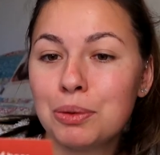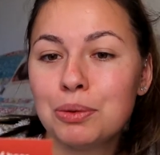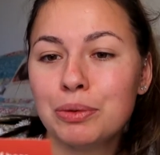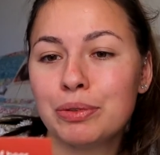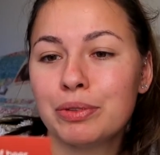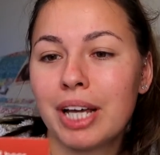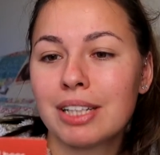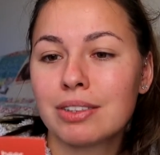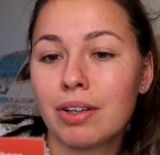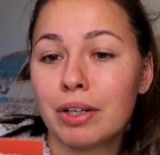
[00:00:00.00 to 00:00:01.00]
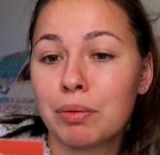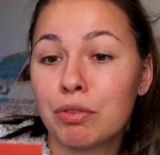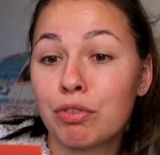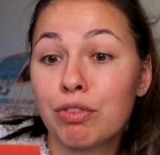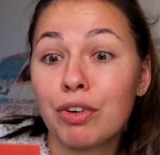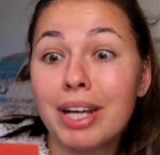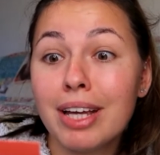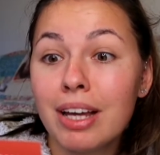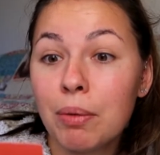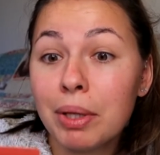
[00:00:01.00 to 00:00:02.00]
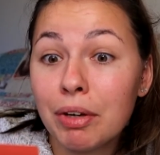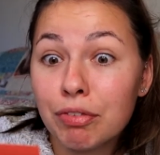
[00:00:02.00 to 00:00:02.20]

Oof, get started with a